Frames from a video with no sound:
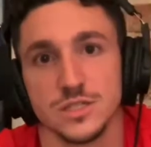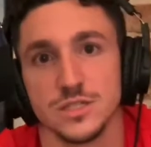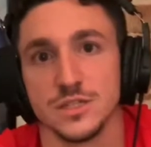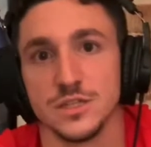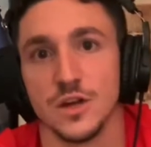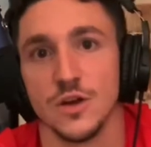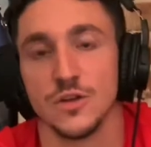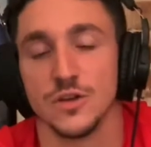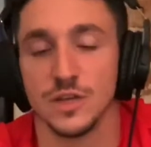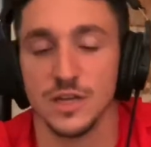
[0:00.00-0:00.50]
You
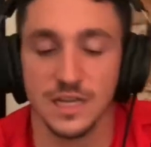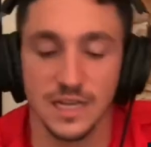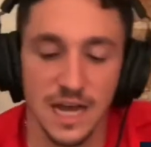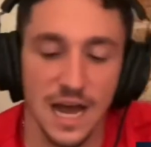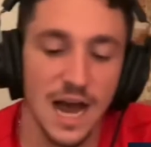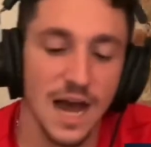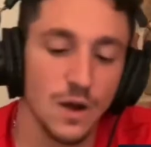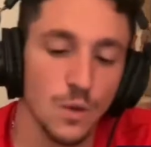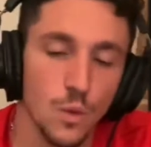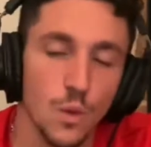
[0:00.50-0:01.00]
know, you
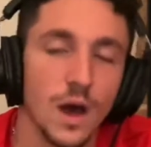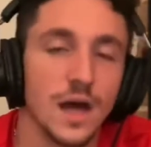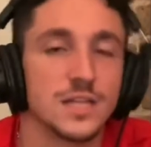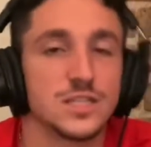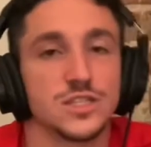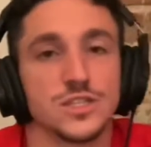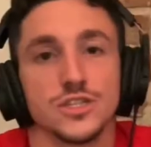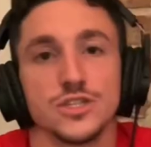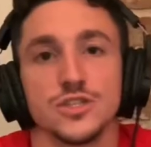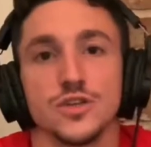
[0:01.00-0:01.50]
gotta
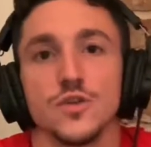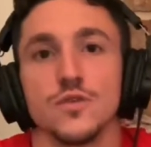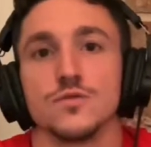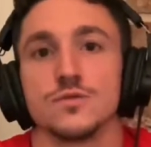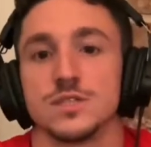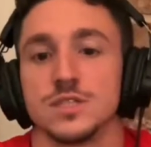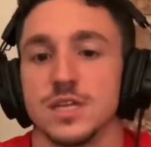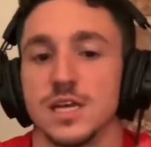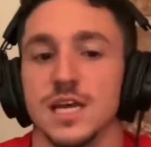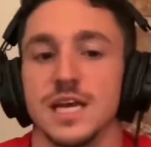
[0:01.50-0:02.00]
watch the
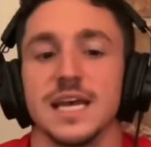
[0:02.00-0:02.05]
shows.